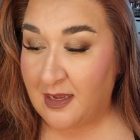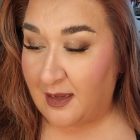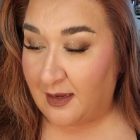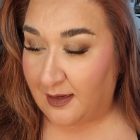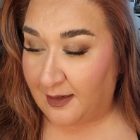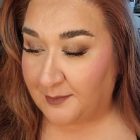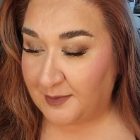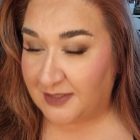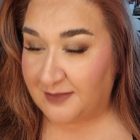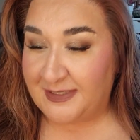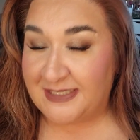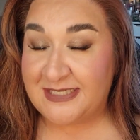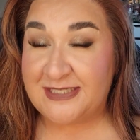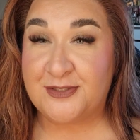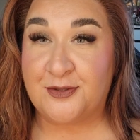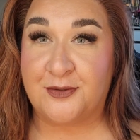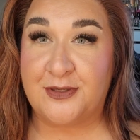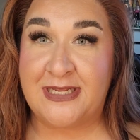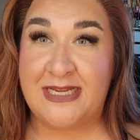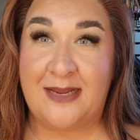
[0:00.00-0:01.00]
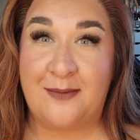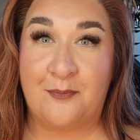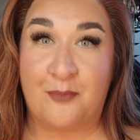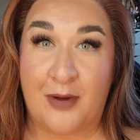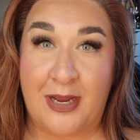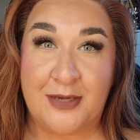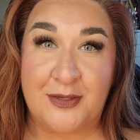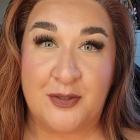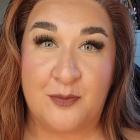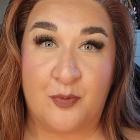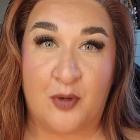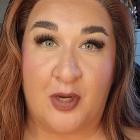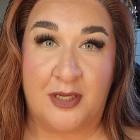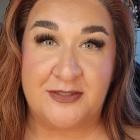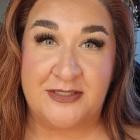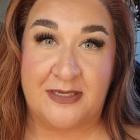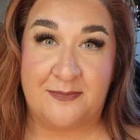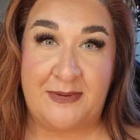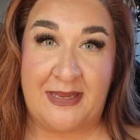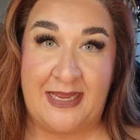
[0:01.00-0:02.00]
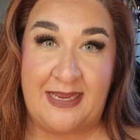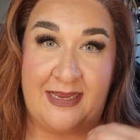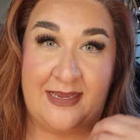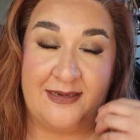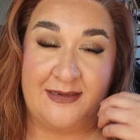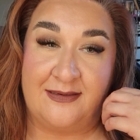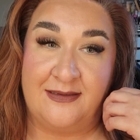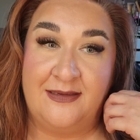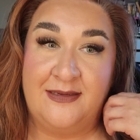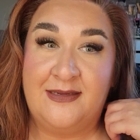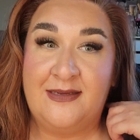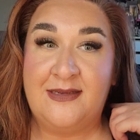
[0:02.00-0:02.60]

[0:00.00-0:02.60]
I'm going to be starting a brand new project pan.